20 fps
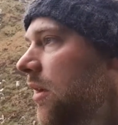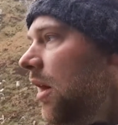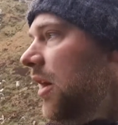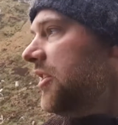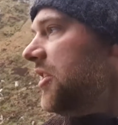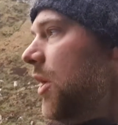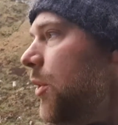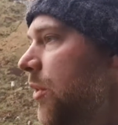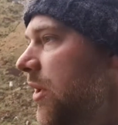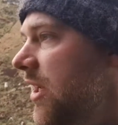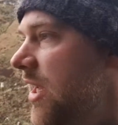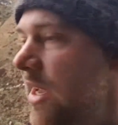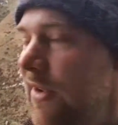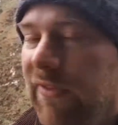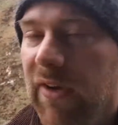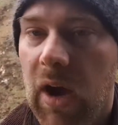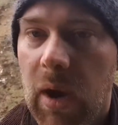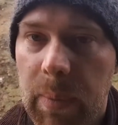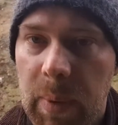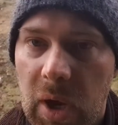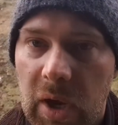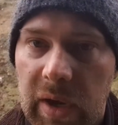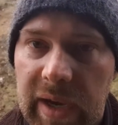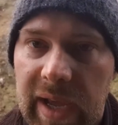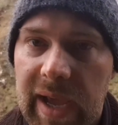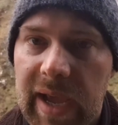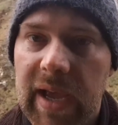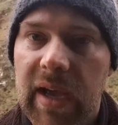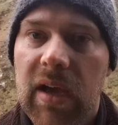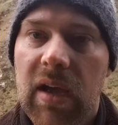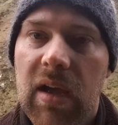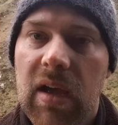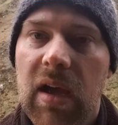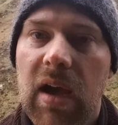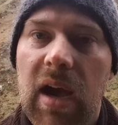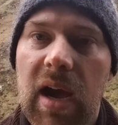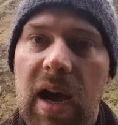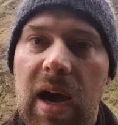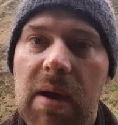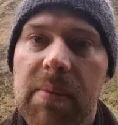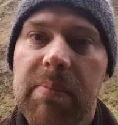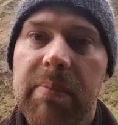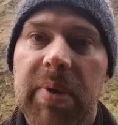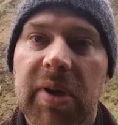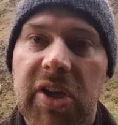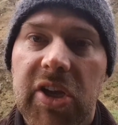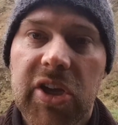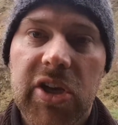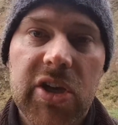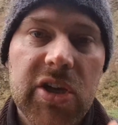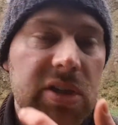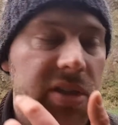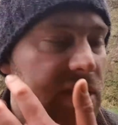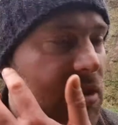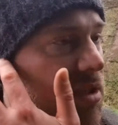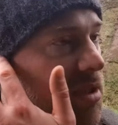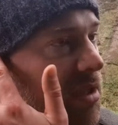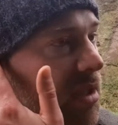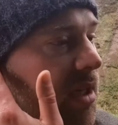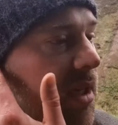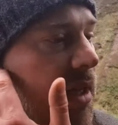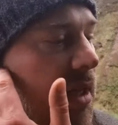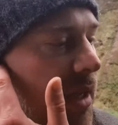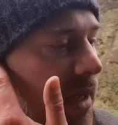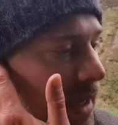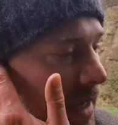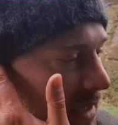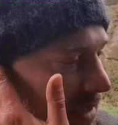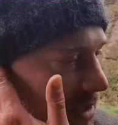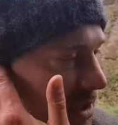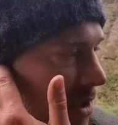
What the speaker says: I don't want to give up on it because it's